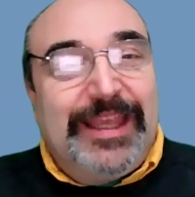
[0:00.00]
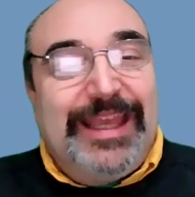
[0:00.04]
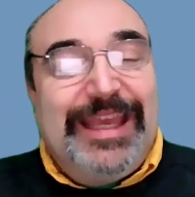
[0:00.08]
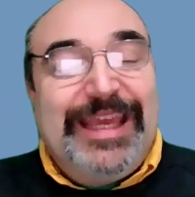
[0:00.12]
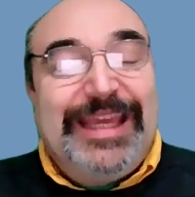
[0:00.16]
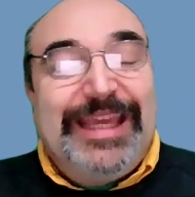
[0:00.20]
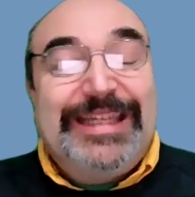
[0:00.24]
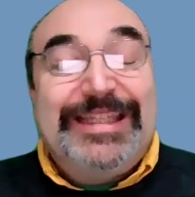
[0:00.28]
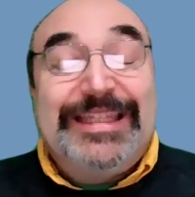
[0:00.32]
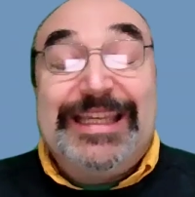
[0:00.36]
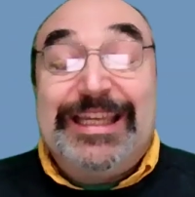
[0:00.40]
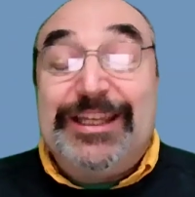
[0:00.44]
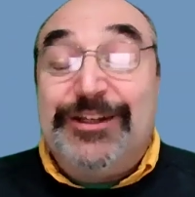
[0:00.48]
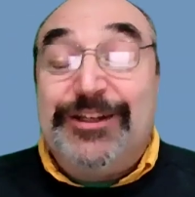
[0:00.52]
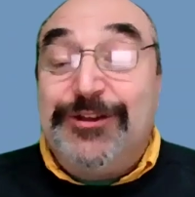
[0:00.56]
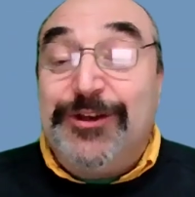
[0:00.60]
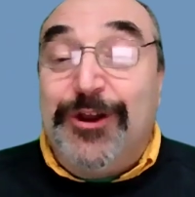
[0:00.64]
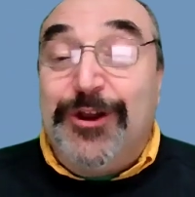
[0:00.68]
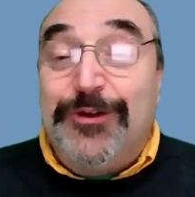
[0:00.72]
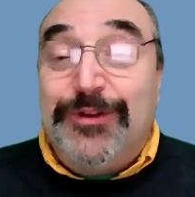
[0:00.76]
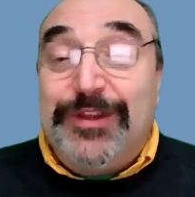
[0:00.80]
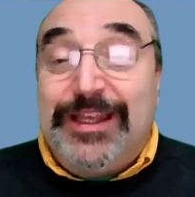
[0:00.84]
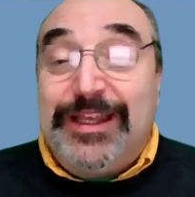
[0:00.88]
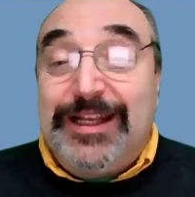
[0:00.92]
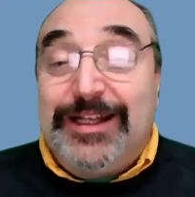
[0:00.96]
It didn't
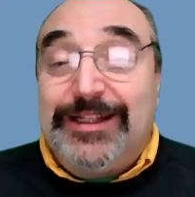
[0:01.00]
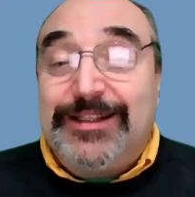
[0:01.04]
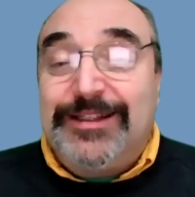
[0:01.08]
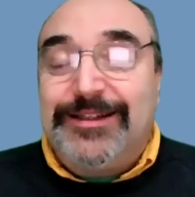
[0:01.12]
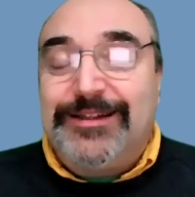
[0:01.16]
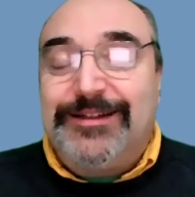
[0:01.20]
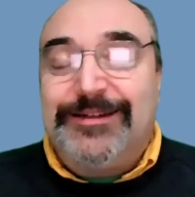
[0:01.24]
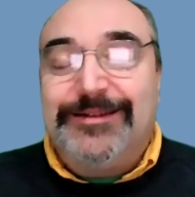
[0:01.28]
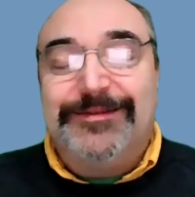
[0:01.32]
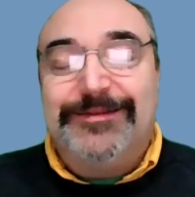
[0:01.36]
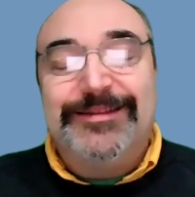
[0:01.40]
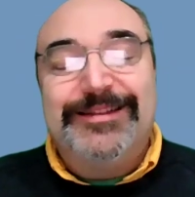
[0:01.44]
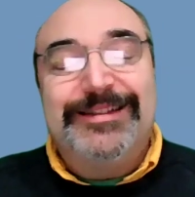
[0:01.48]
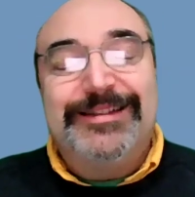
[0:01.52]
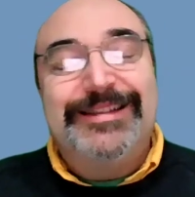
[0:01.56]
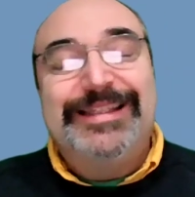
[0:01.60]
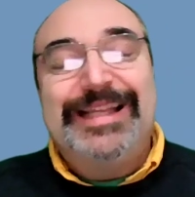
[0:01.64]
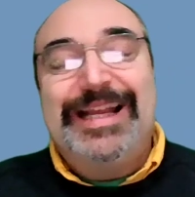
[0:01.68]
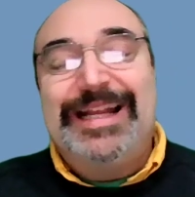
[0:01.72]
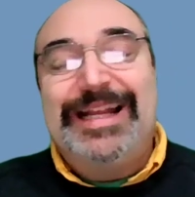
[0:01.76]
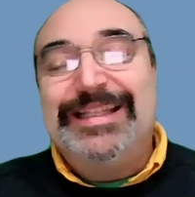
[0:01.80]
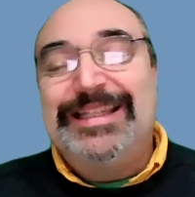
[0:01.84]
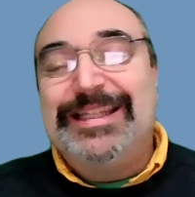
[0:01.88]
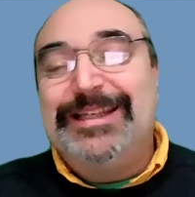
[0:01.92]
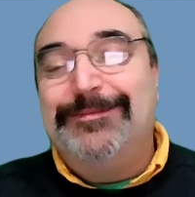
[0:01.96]
know the answer.
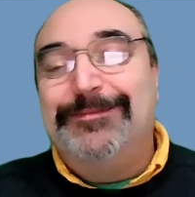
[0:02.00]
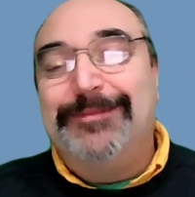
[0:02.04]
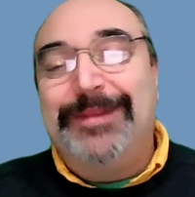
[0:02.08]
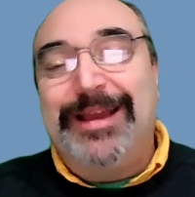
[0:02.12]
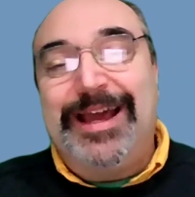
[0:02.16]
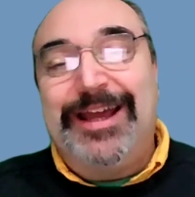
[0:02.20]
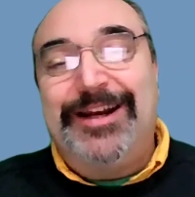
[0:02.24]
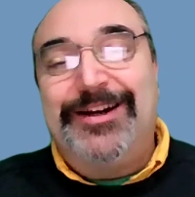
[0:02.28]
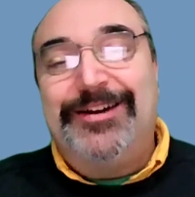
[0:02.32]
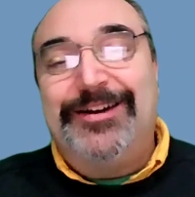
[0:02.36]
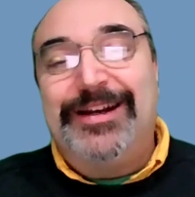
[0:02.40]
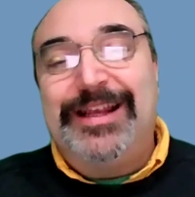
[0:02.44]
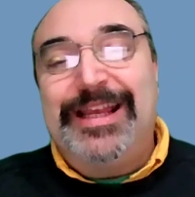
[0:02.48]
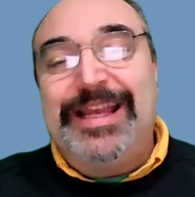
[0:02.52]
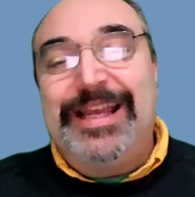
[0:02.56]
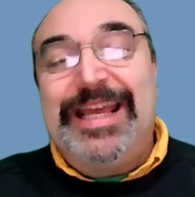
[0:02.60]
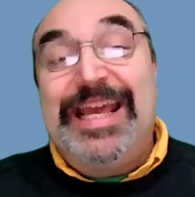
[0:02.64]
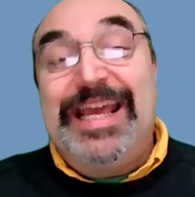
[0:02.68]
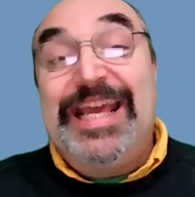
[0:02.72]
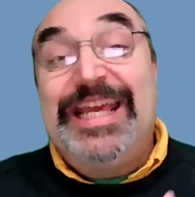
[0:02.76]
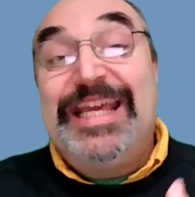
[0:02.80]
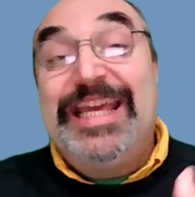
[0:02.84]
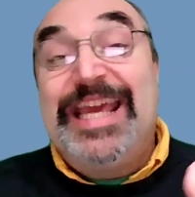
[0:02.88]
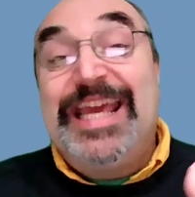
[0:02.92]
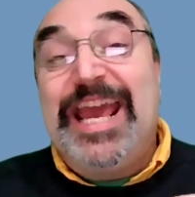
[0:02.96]
That didn't matter.
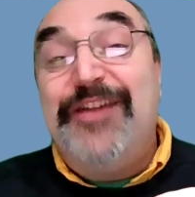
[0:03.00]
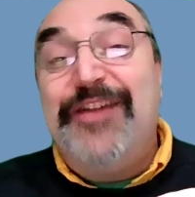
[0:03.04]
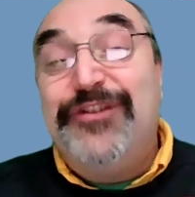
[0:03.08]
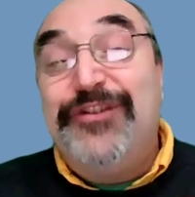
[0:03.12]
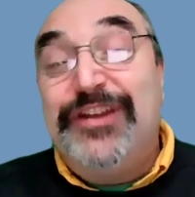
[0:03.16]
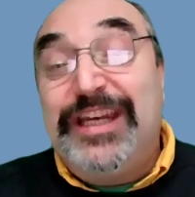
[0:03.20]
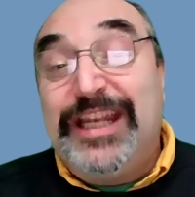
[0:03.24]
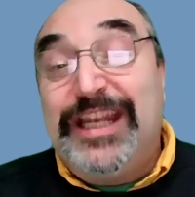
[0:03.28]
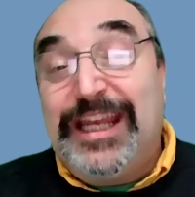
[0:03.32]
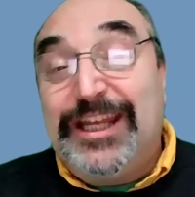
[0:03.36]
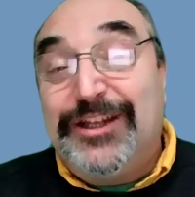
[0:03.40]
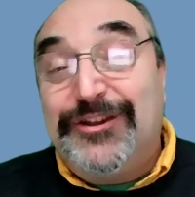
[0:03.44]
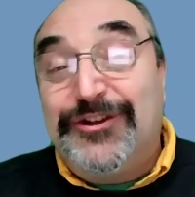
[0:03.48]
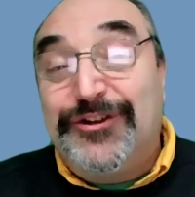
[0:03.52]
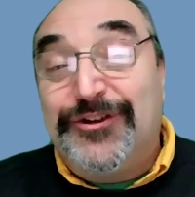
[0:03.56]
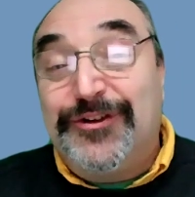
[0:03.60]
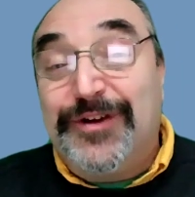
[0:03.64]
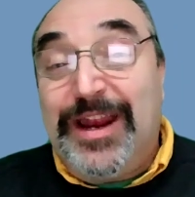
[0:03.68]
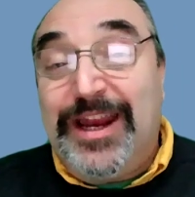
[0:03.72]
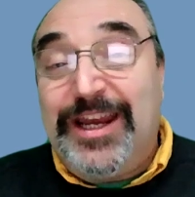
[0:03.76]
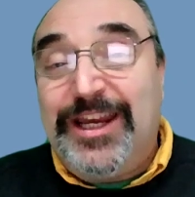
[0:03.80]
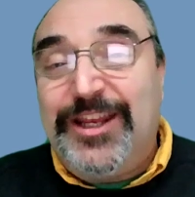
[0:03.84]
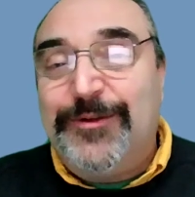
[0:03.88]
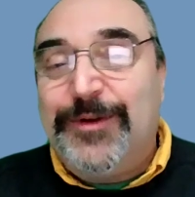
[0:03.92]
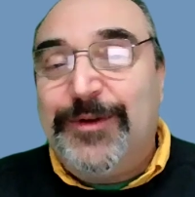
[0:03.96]
It gave you the answer
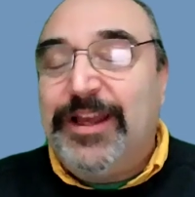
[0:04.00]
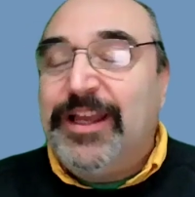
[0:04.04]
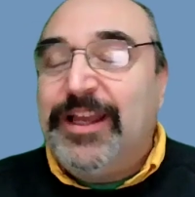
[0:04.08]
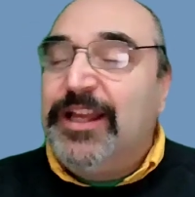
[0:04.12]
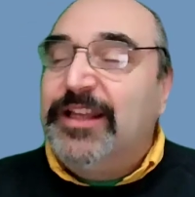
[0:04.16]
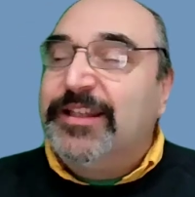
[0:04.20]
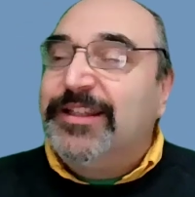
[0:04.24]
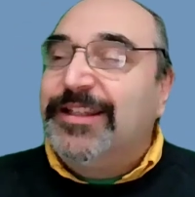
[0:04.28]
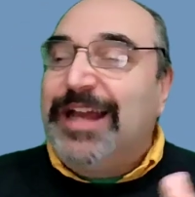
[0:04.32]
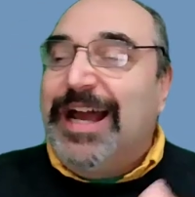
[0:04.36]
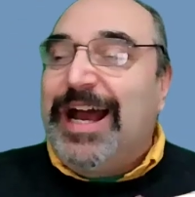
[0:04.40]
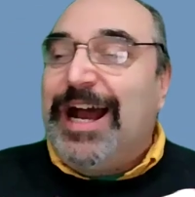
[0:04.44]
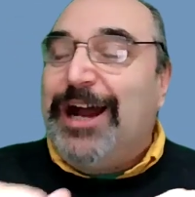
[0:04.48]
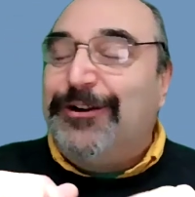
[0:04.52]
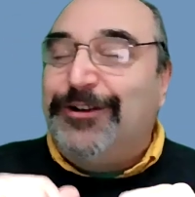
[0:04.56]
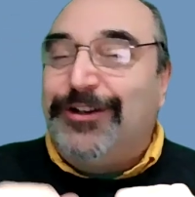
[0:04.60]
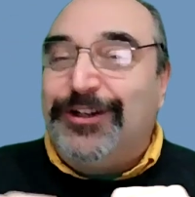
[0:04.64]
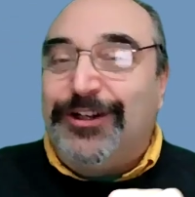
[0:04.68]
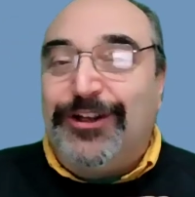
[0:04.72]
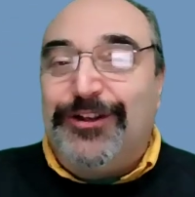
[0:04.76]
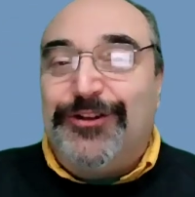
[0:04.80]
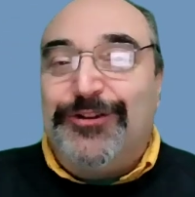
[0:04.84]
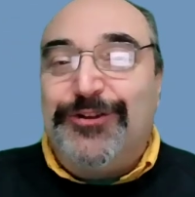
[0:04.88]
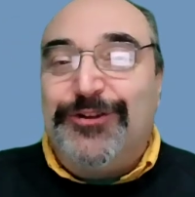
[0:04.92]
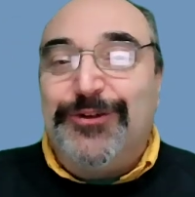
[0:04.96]
anyway. So how
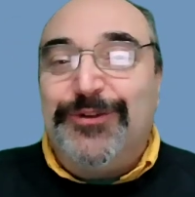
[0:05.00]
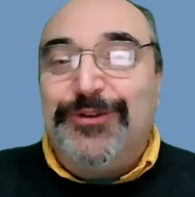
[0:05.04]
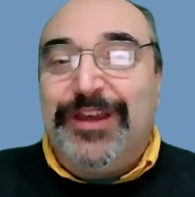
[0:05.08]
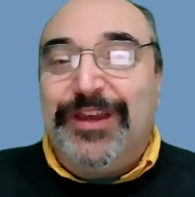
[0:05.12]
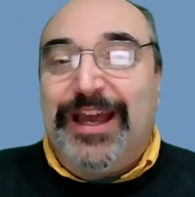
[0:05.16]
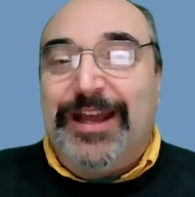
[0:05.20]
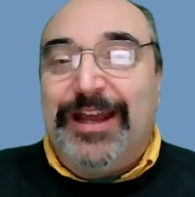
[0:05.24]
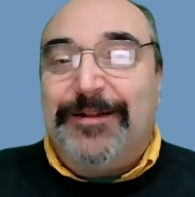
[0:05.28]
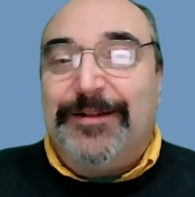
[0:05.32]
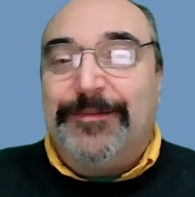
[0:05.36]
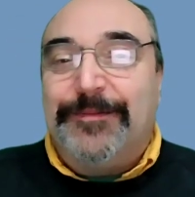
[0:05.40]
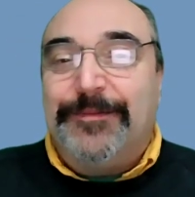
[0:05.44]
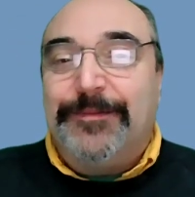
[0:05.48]
did it do that?